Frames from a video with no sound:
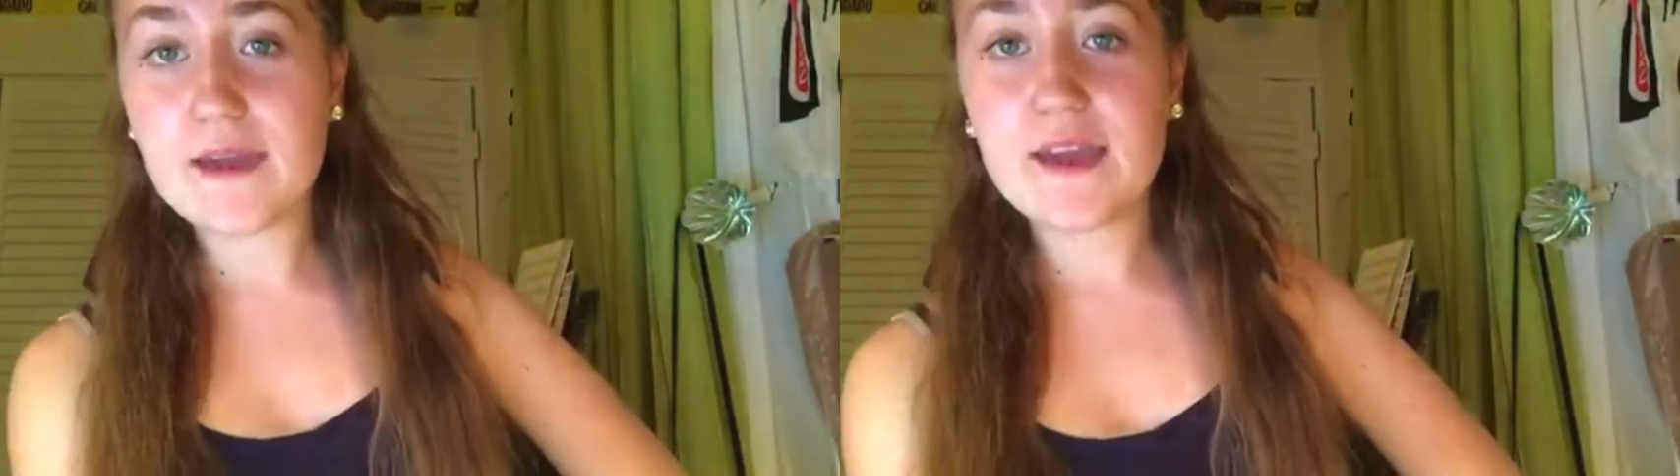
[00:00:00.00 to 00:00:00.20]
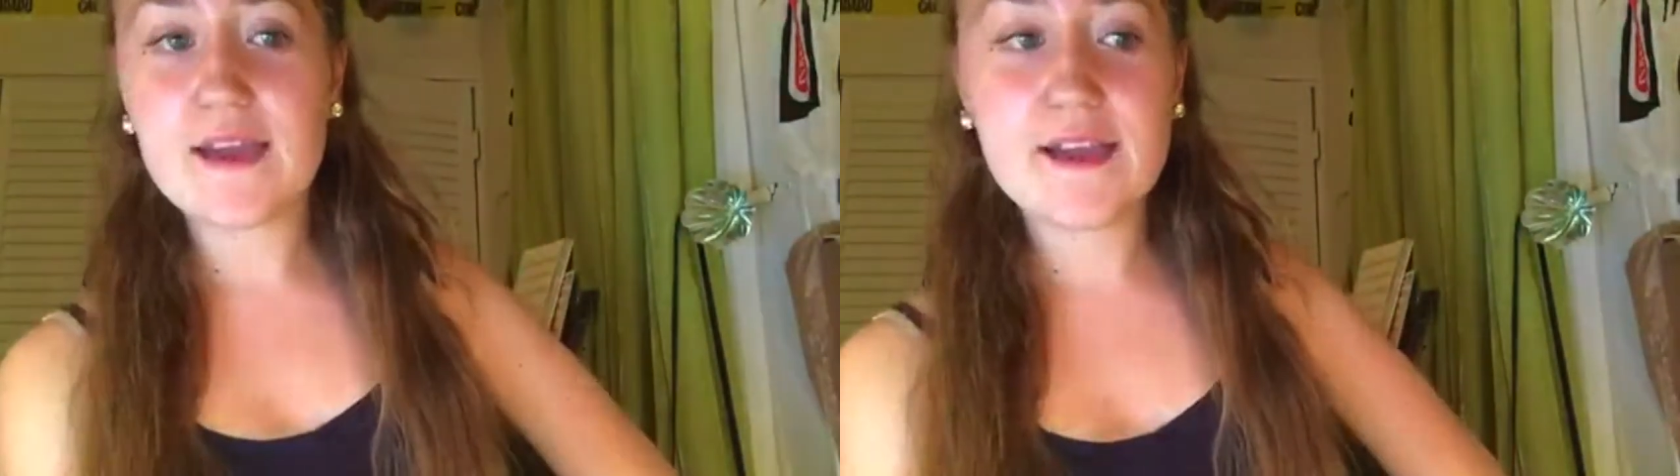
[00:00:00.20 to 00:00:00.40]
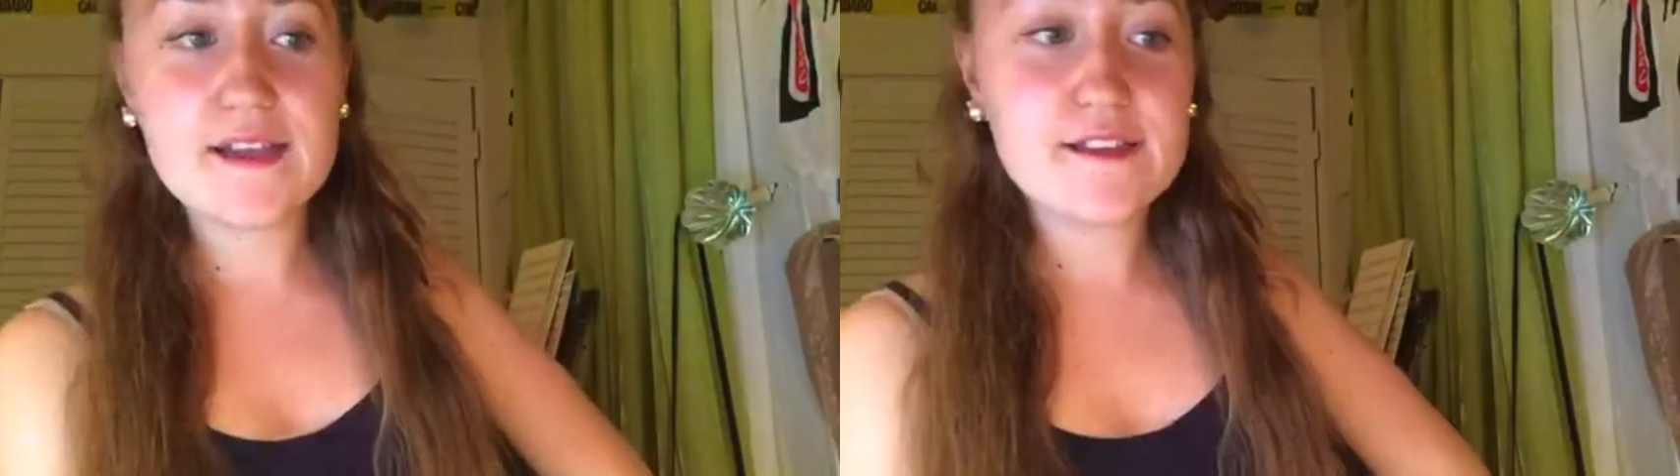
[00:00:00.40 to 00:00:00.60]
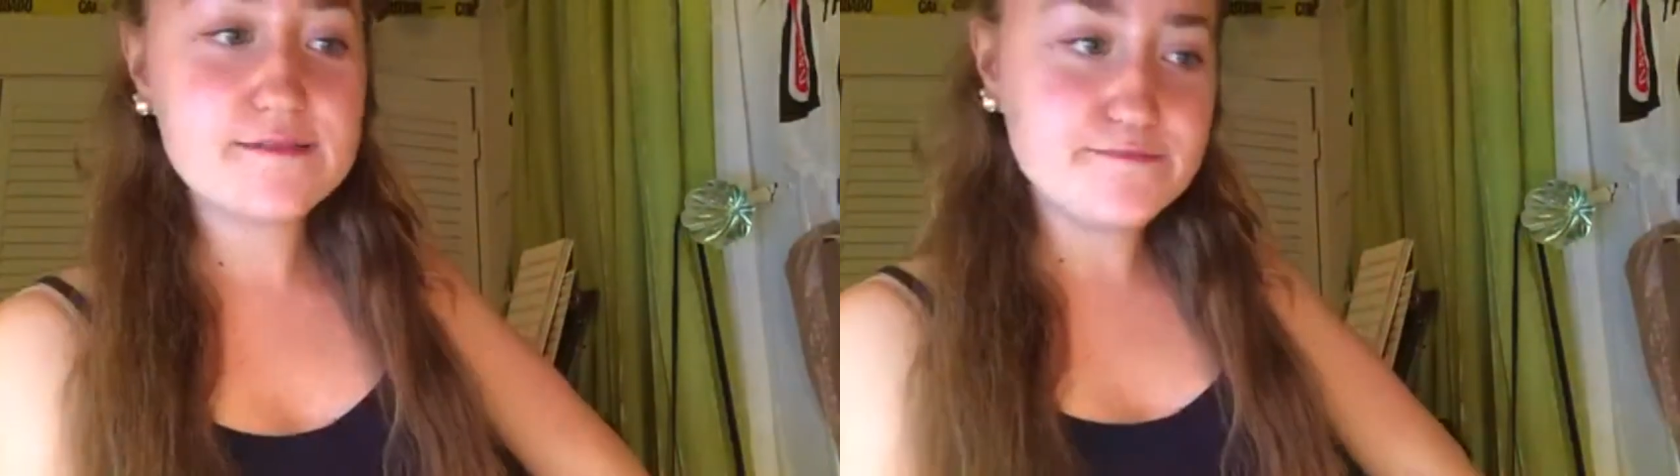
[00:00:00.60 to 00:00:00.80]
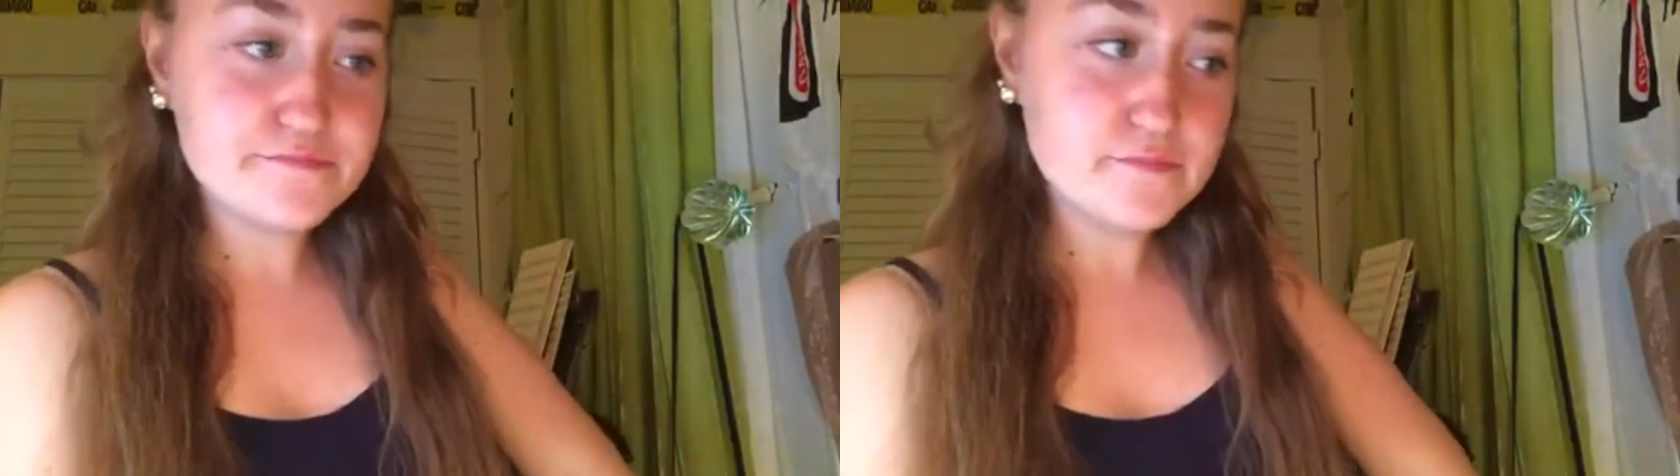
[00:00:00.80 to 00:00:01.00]
and
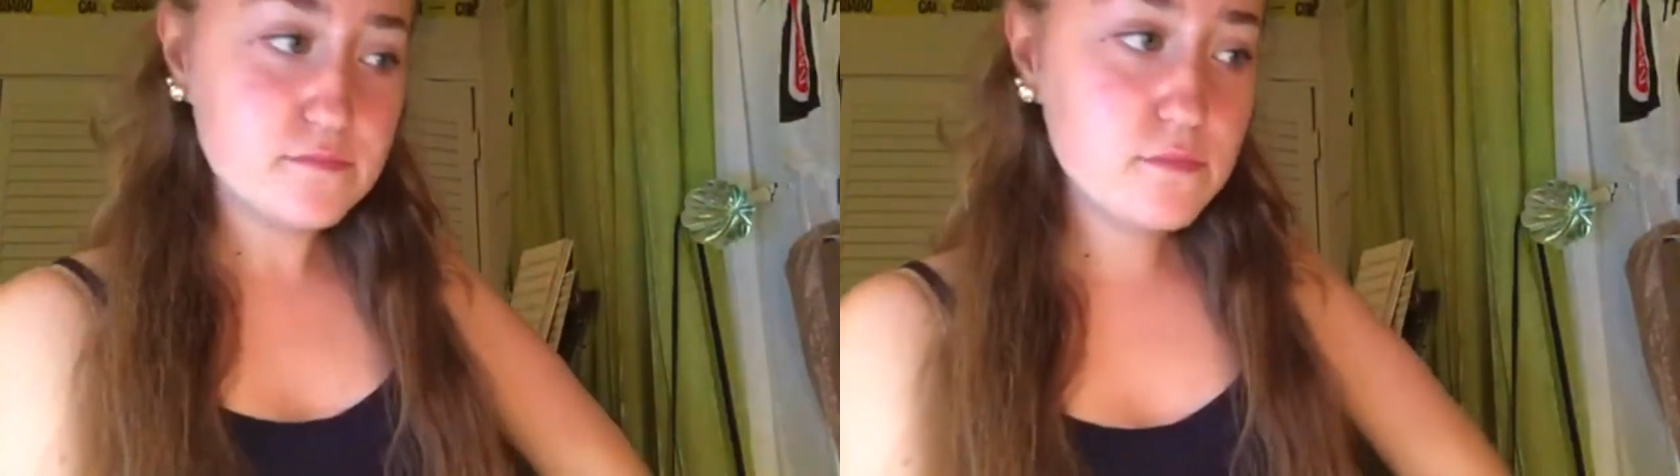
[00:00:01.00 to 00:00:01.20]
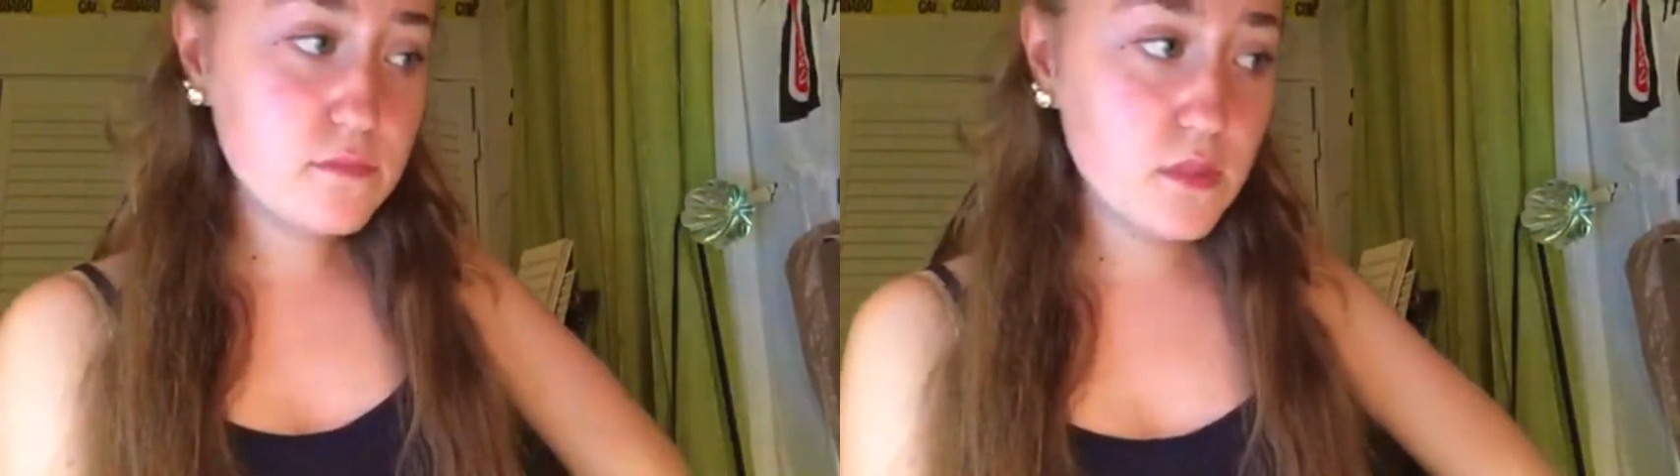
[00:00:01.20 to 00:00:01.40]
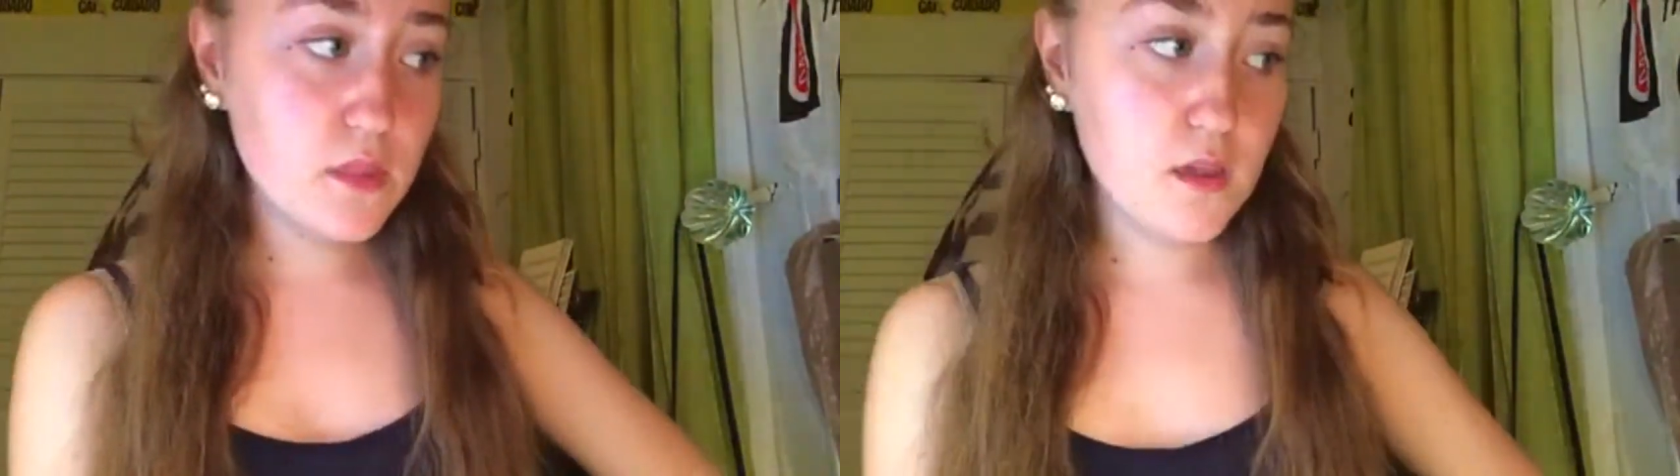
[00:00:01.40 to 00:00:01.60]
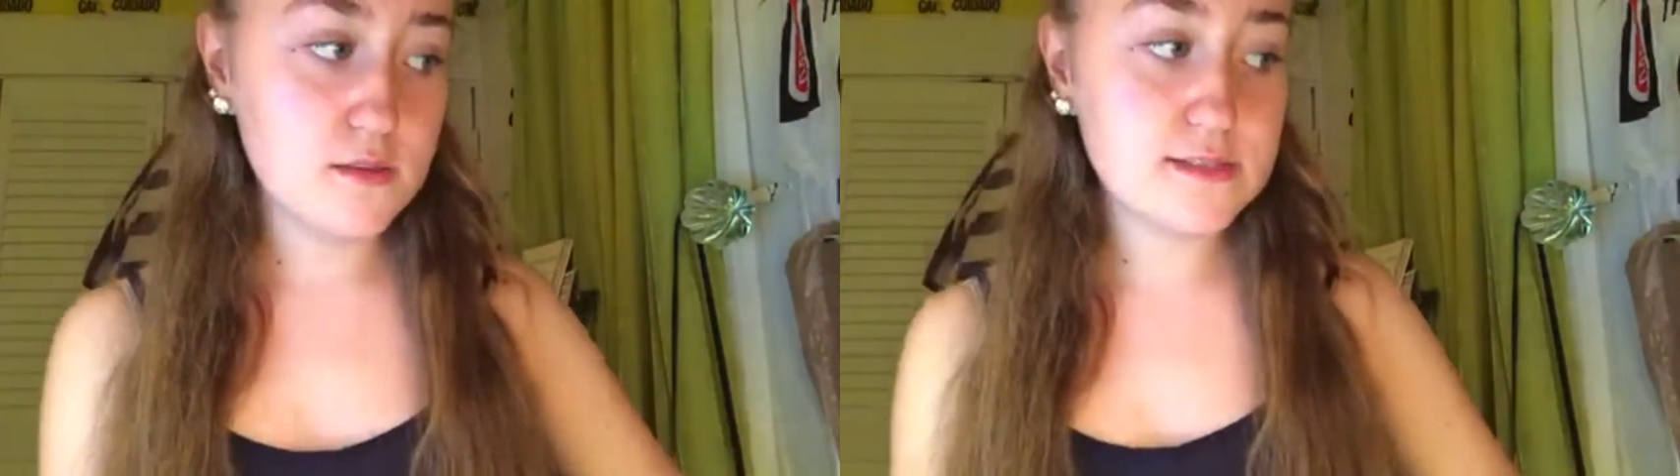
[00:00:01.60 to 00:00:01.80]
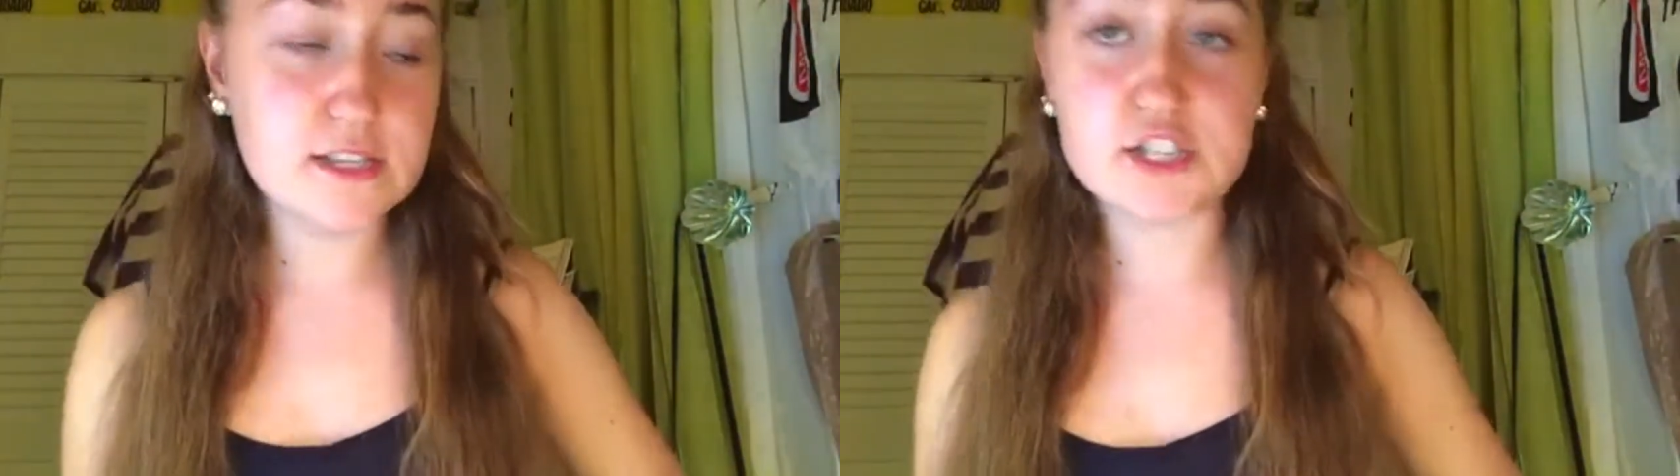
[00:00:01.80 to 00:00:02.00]

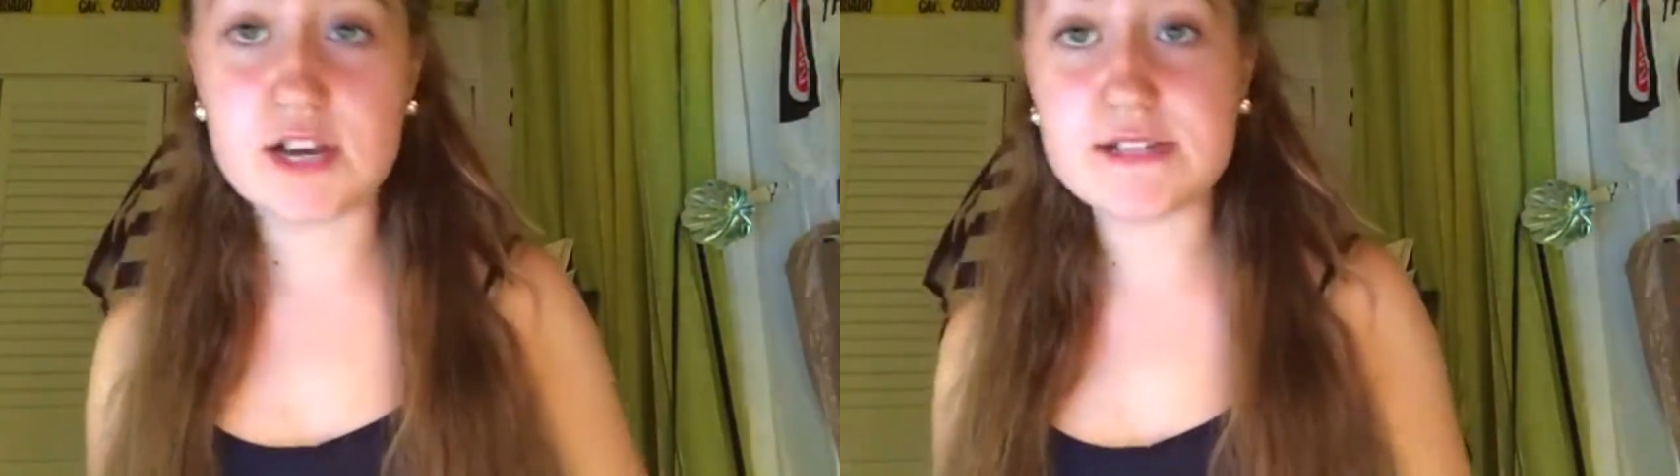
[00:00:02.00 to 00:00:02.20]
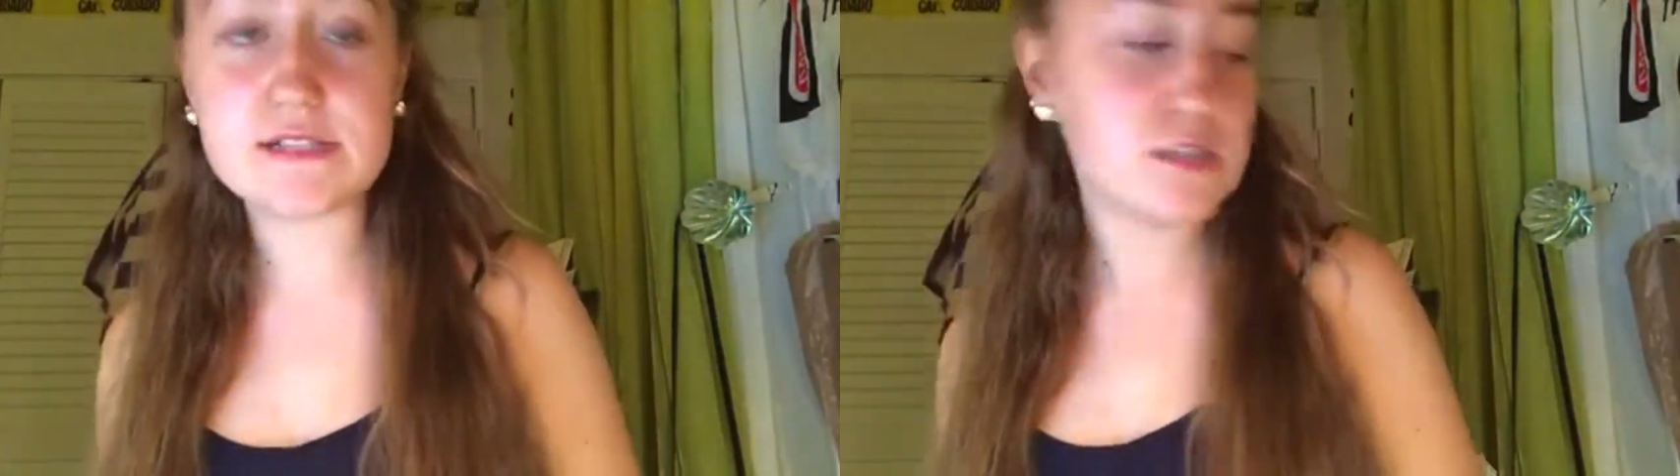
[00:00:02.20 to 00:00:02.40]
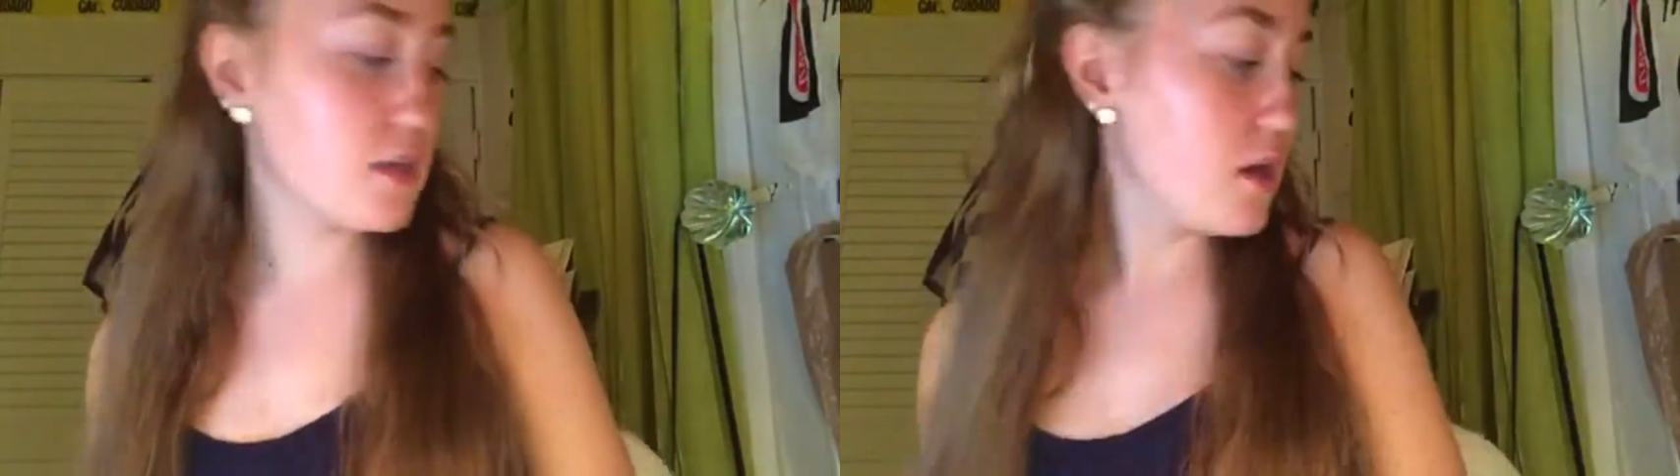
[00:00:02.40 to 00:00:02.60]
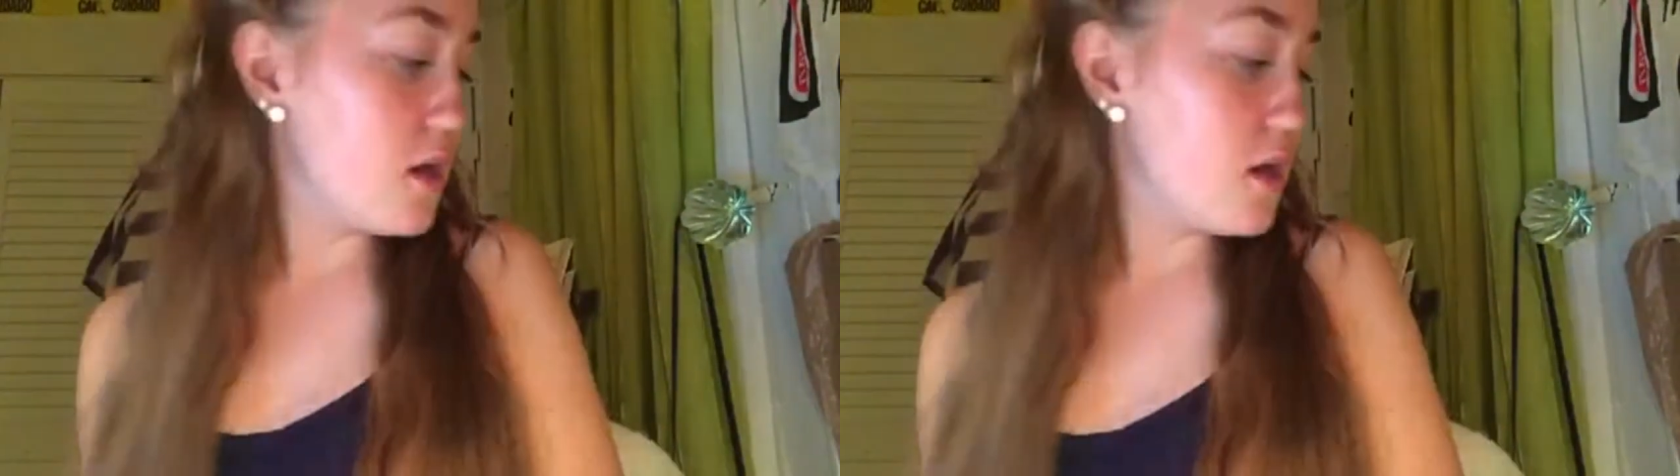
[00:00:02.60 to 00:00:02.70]
suggest